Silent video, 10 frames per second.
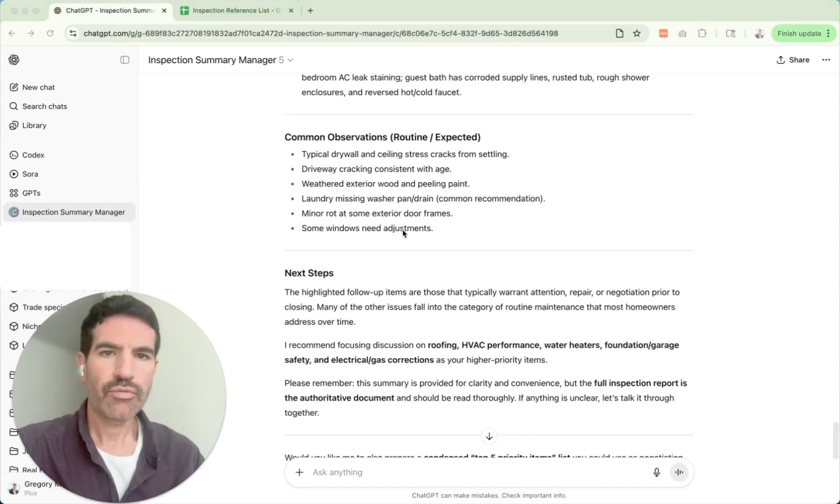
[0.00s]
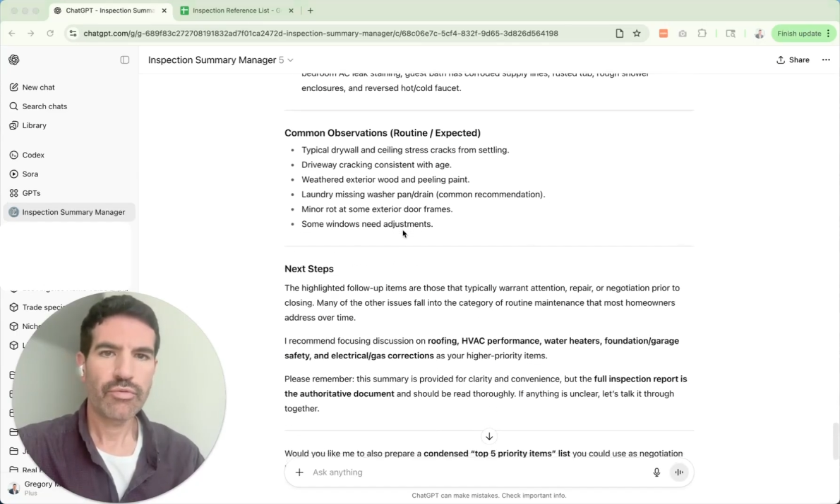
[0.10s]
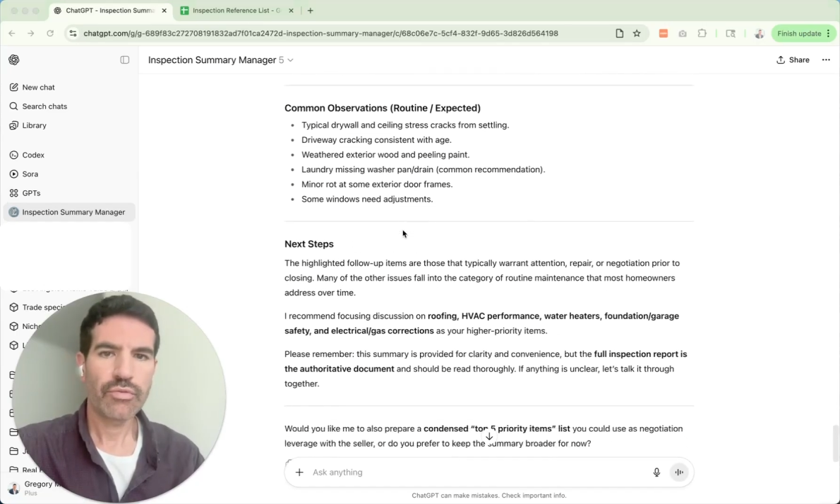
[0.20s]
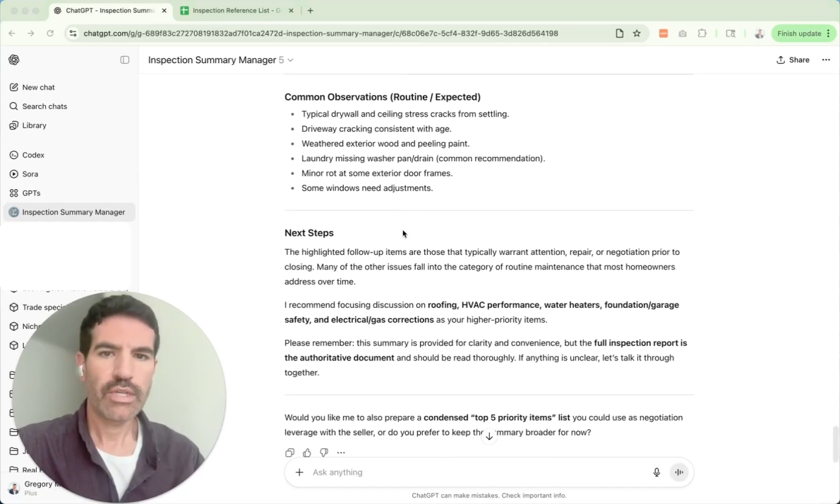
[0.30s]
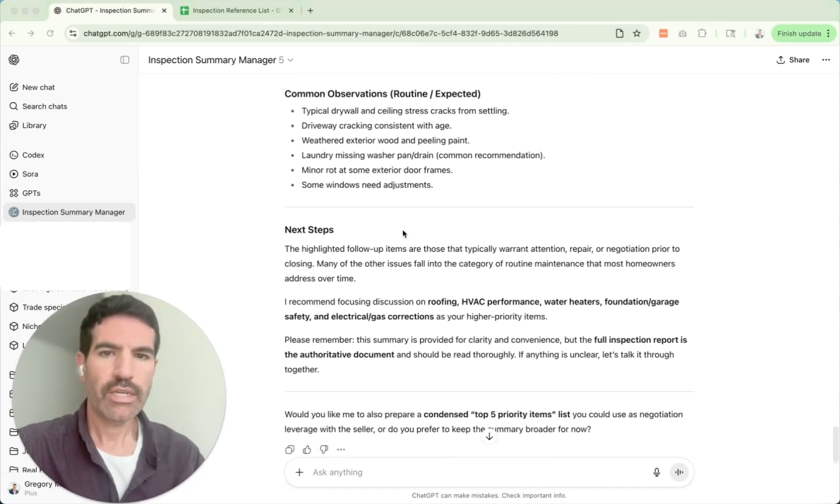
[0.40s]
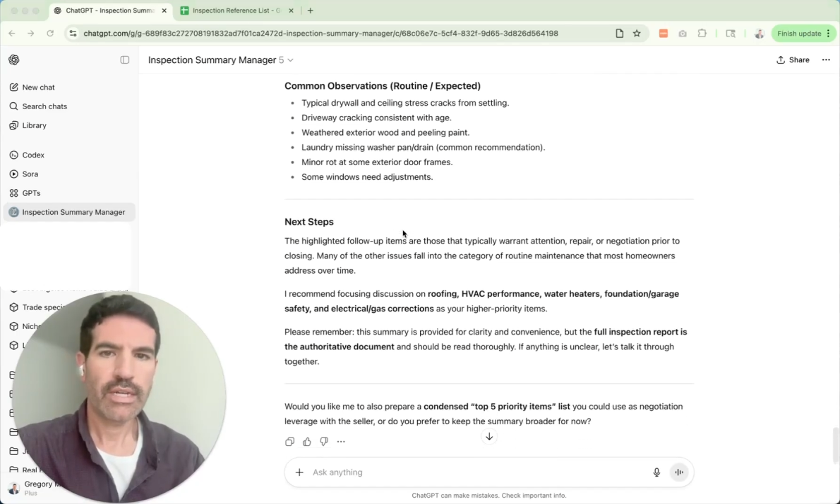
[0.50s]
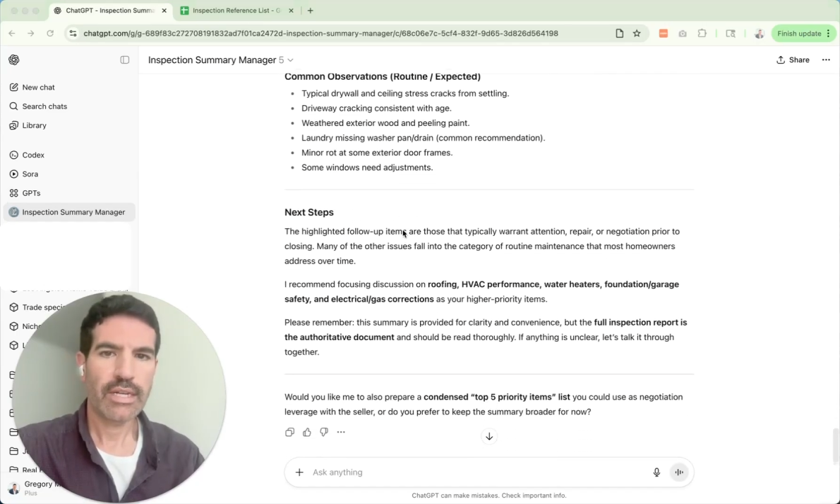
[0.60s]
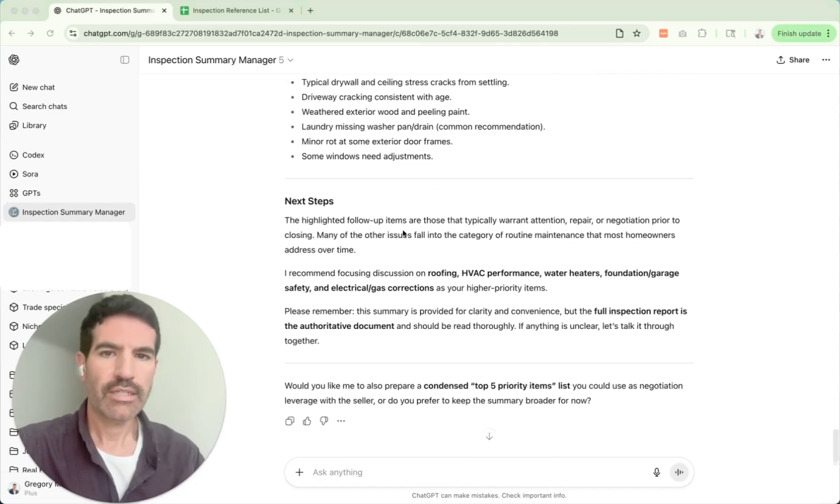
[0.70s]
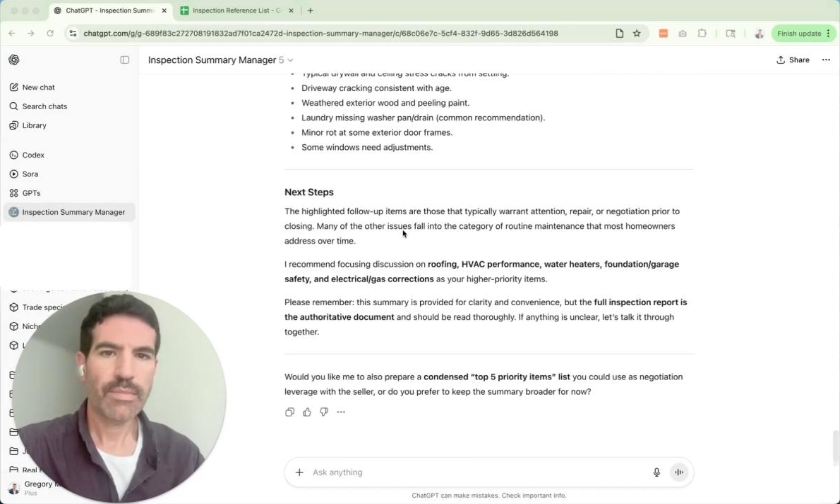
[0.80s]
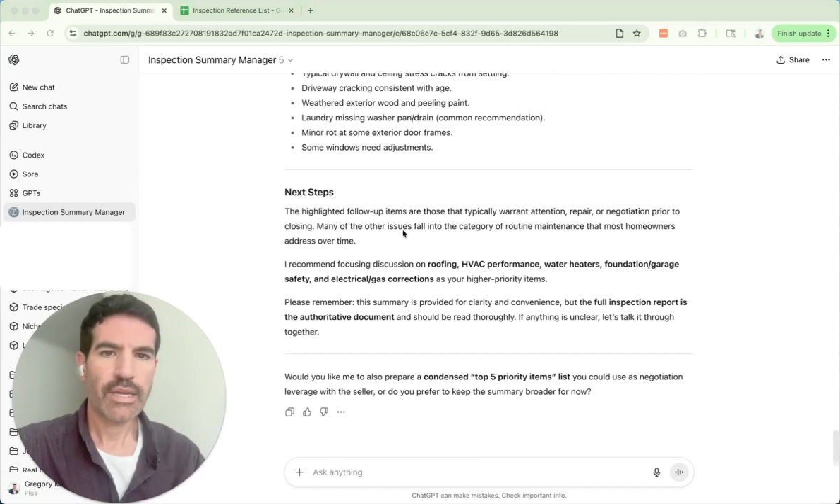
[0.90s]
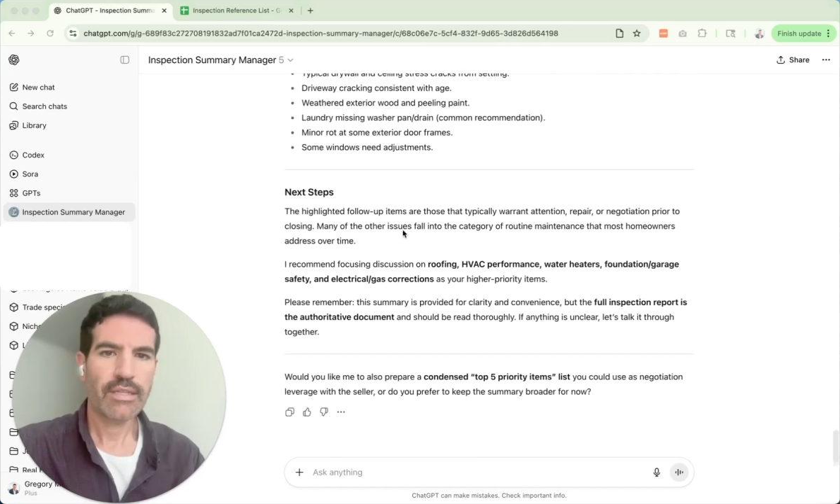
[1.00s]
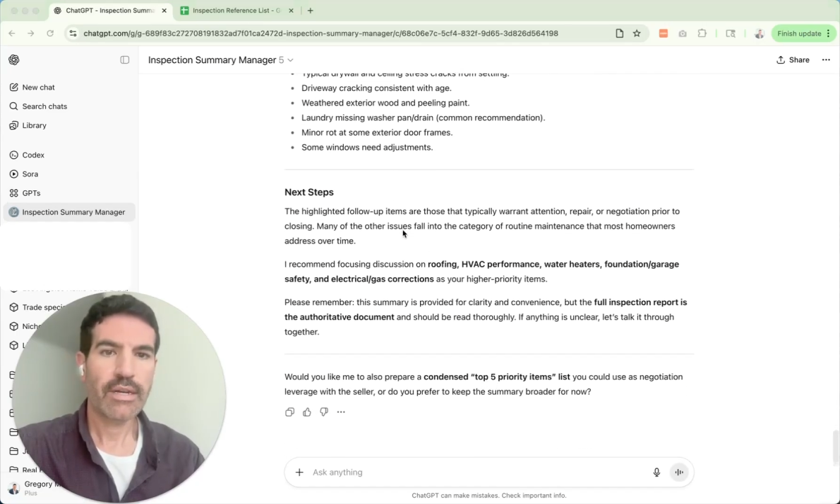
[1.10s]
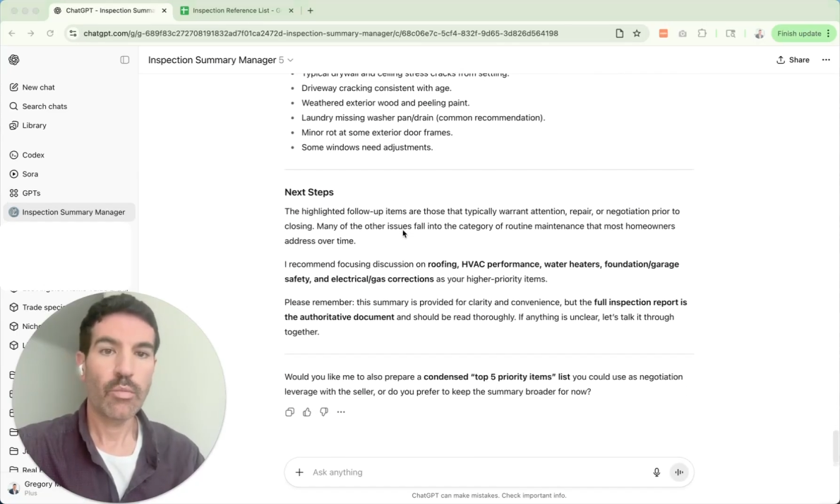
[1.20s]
routine and expected,